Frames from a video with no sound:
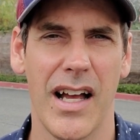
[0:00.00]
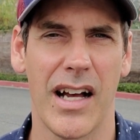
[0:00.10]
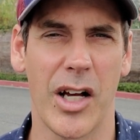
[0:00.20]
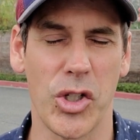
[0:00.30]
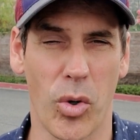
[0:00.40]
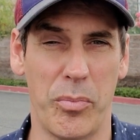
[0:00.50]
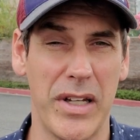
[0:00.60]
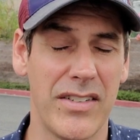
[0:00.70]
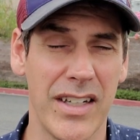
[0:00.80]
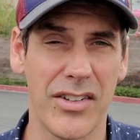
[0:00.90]
your
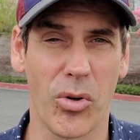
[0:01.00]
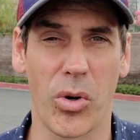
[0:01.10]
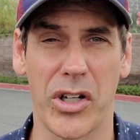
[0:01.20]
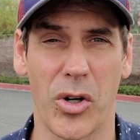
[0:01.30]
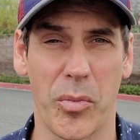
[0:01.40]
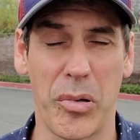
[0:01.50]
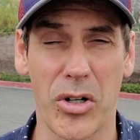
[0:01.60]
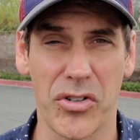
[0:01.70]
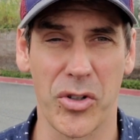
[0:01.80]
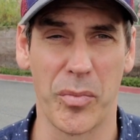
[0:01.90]
business or your
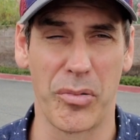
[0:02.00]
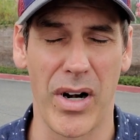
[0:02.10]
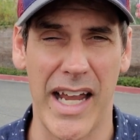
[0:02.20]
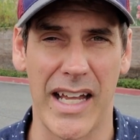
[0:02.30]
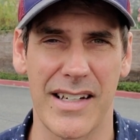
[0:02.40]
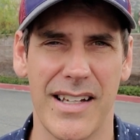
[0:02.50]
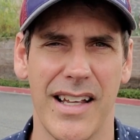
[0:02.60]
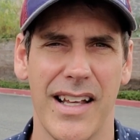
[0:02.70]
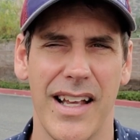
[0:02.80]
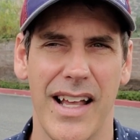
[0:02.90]
personal brand.
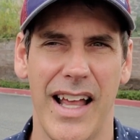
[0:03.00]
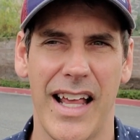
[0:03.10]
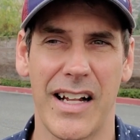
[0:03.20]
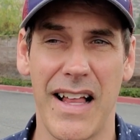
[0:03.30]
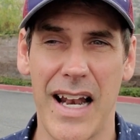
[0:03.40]
And a lot